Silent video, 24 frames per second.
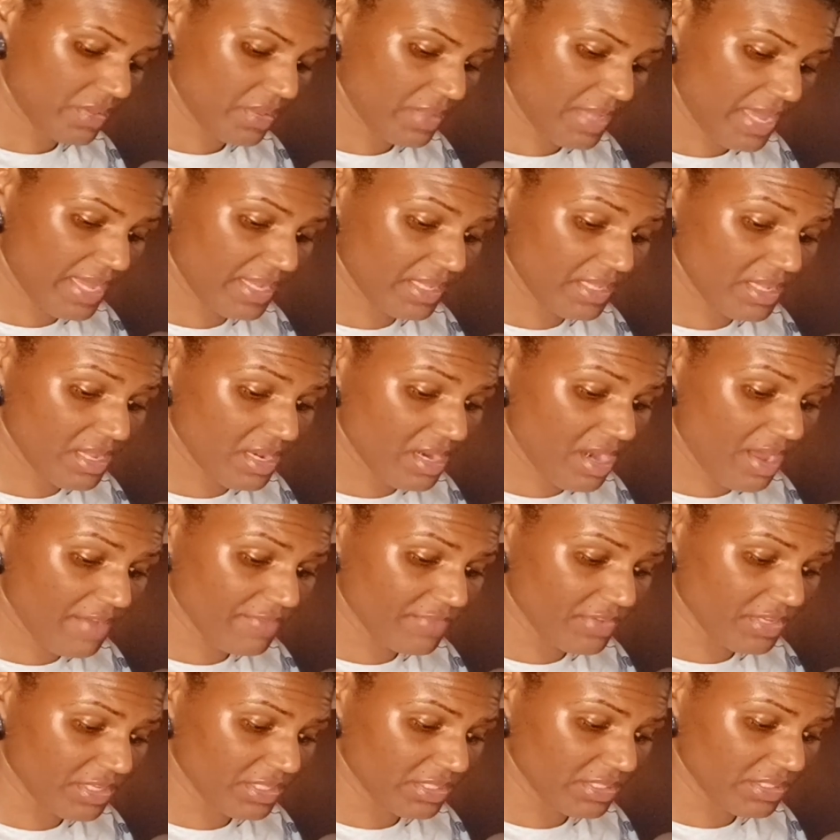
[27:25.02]
and the
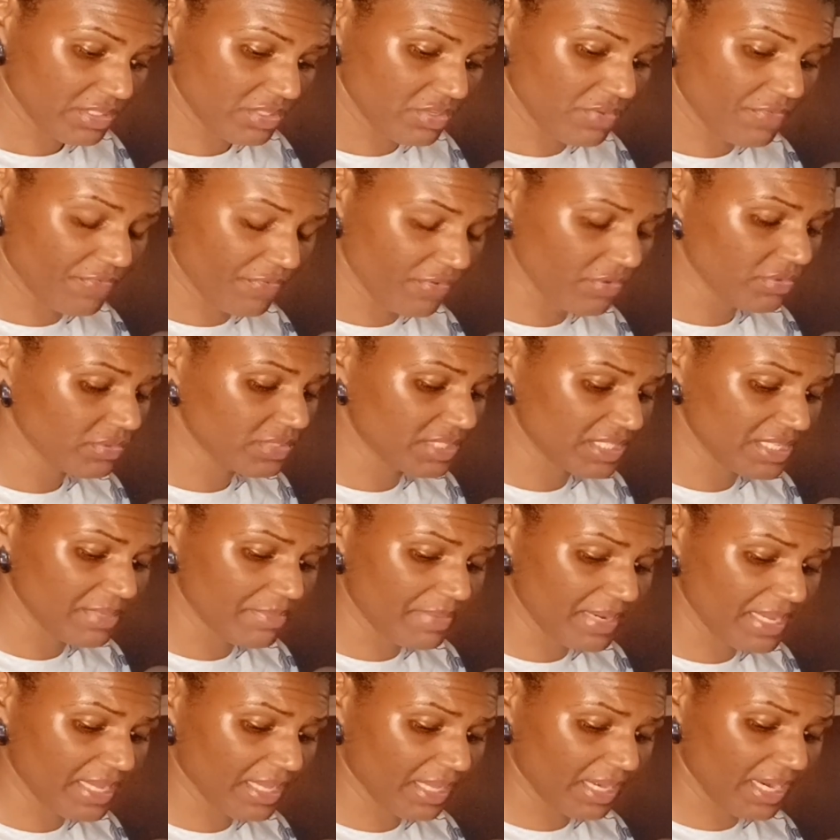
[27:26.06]
lovers. You feel
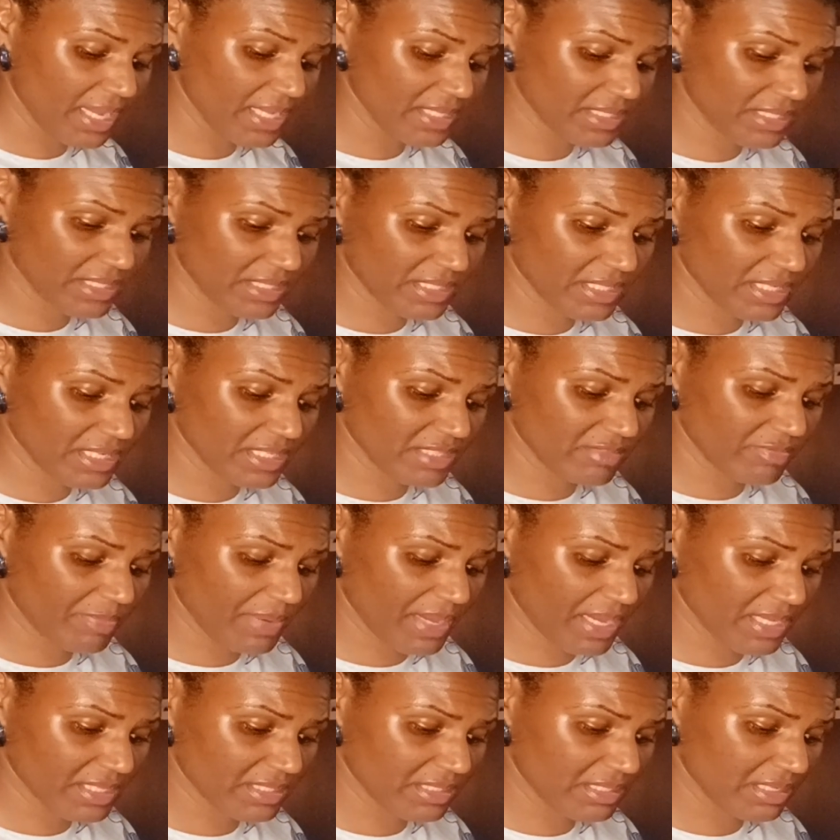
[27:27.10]
deeply connected to this
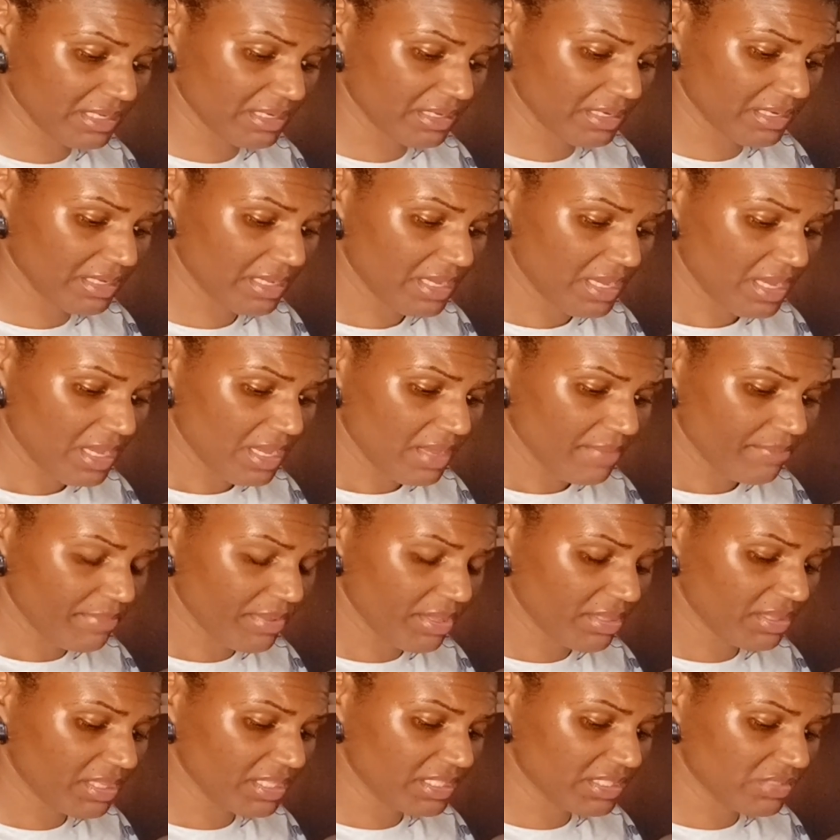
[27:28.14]
person,
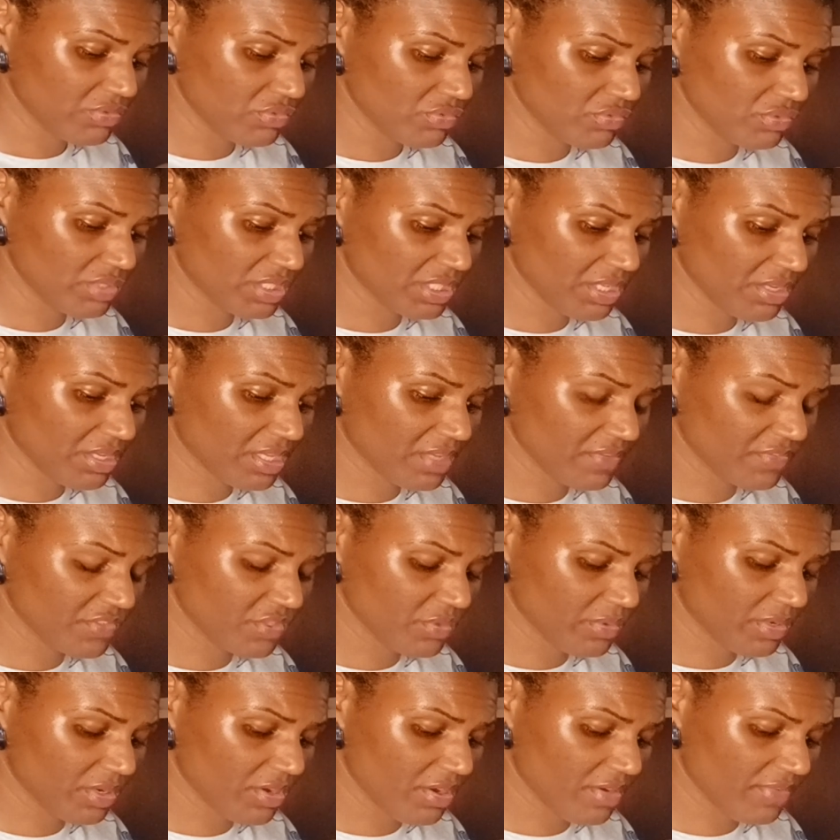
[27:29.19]
but this also gives
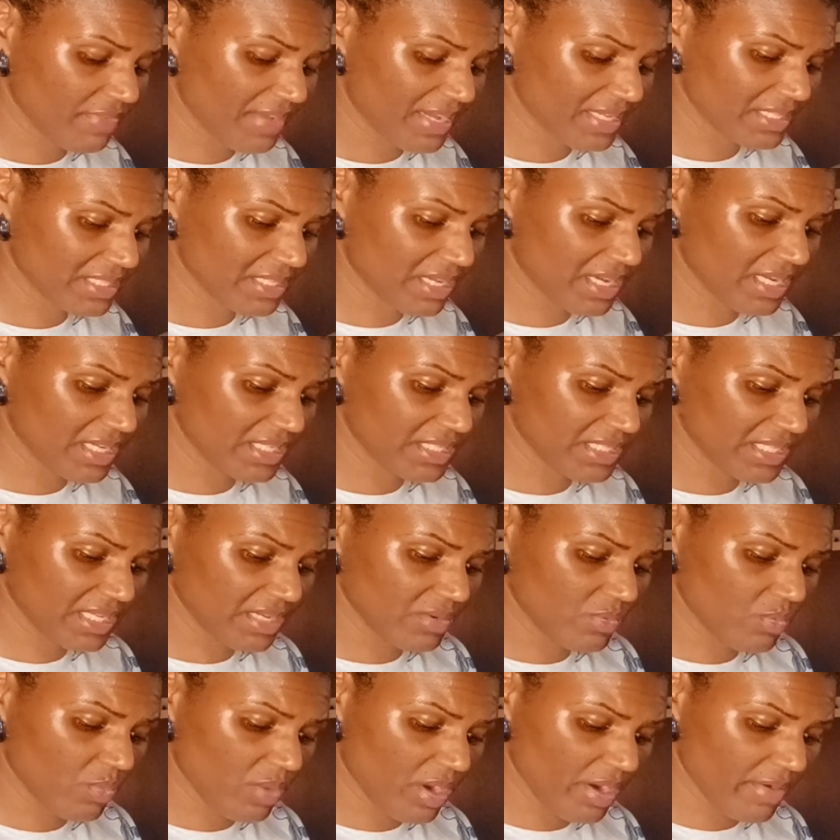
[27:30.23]
you a lot of anxiety
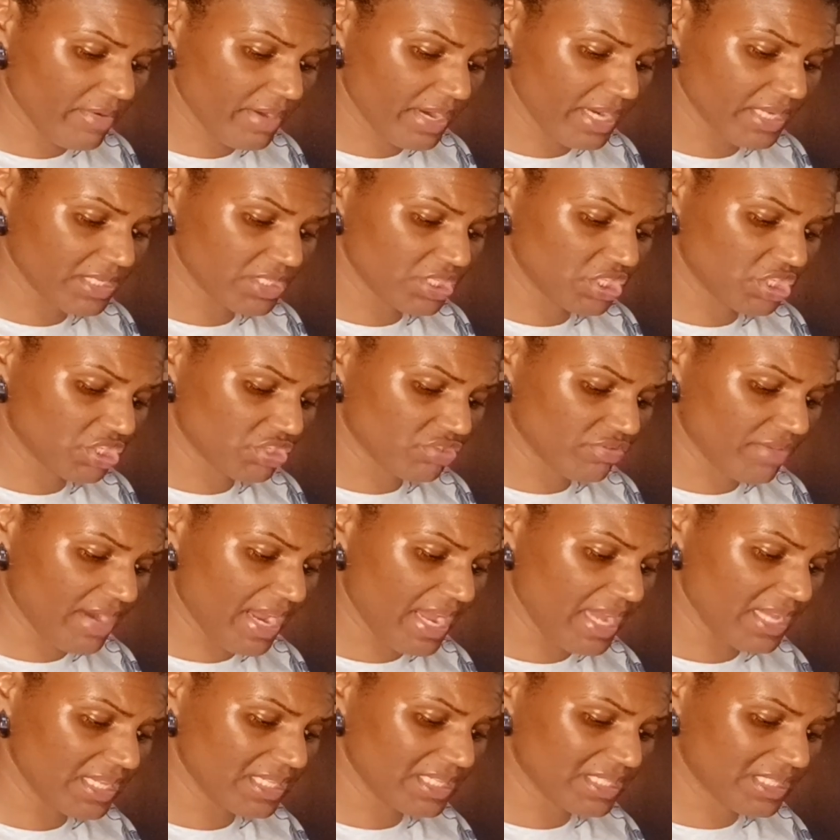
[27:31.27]
and worry and
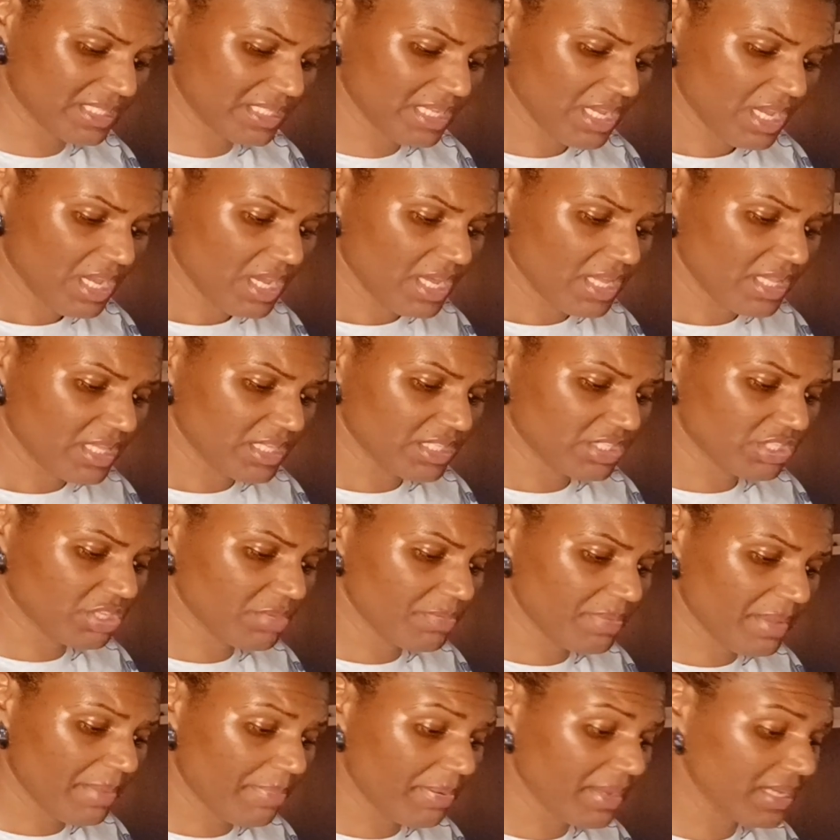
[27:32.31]
stress. This could
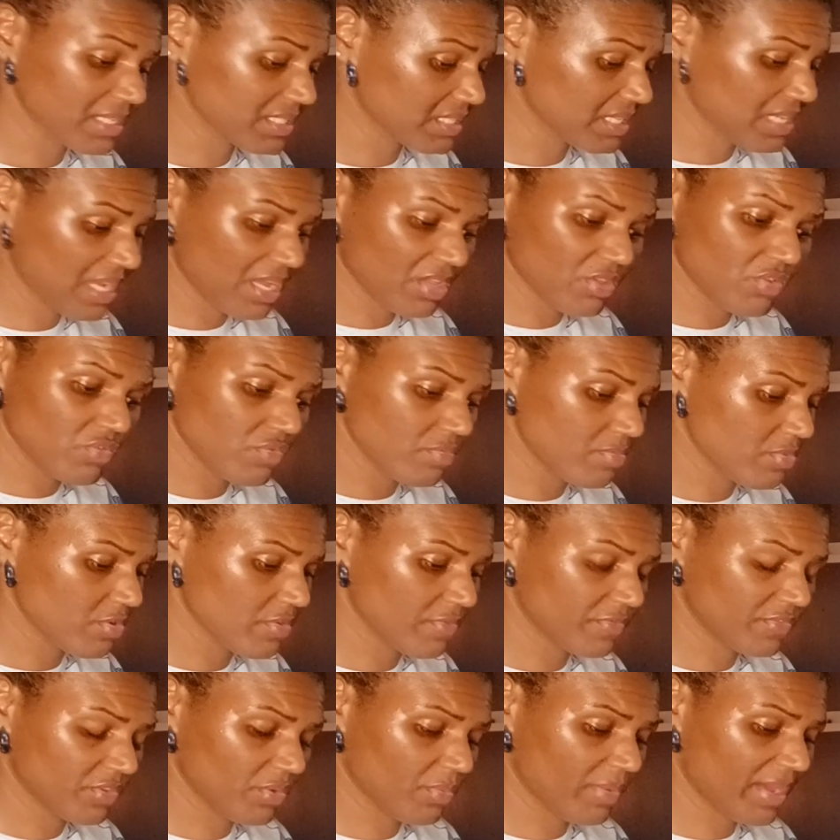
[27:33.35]
be a person that you
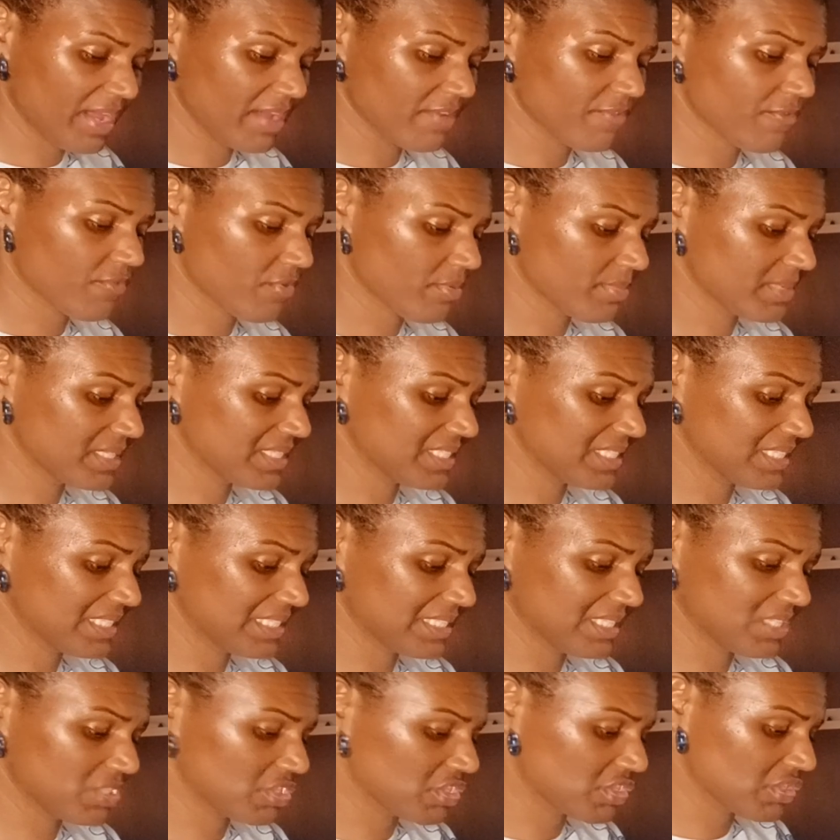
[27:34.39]
moved away from and
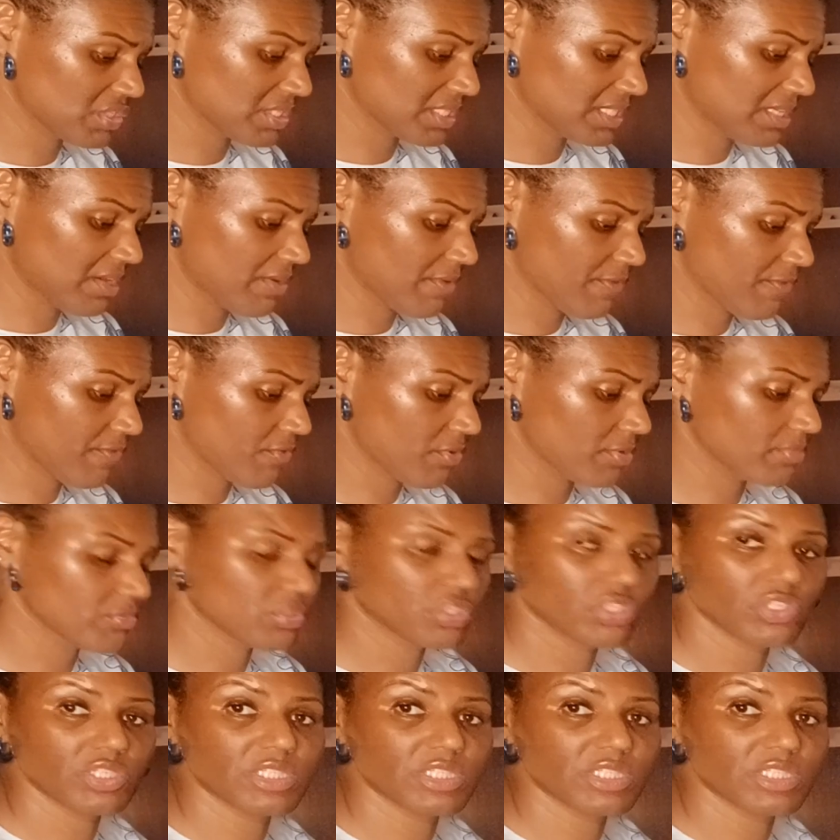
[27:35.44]
distanced yourself from due